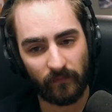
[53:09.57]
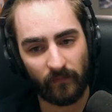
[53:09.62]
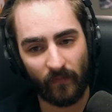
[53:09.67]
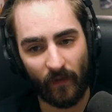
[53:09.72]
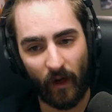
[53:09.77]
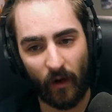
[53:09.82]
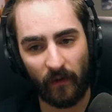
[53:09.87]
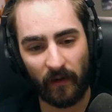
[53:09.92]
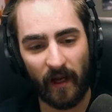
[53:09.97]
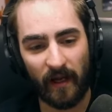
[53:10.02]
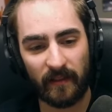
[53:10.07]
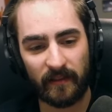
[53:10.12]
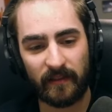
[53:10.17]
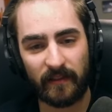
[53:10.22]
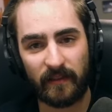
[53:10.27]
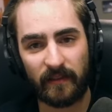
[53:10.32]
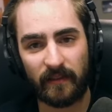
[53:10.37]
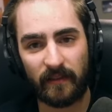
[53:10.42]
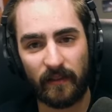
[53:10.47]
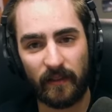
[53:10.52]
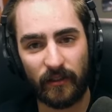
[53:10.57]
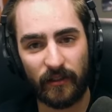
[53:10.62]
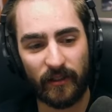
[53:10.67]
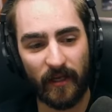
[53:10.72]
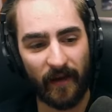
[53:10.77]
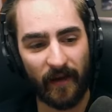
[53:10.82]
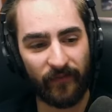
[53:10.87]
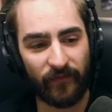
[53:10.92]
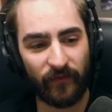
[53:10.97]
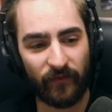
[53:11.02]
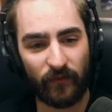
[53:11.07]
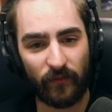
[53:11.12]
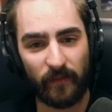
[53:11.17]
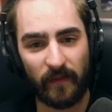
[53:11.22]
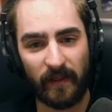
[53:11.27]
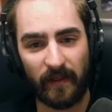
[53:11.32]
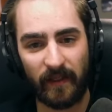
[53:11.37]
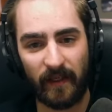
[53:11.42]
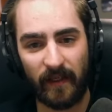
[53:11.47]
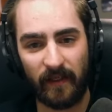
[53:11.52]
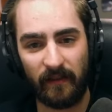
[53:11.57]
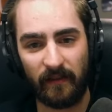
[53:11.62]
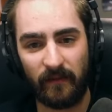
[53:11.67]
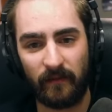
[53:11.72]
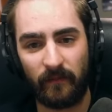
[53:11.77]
Oh, we got Chef Soomin again.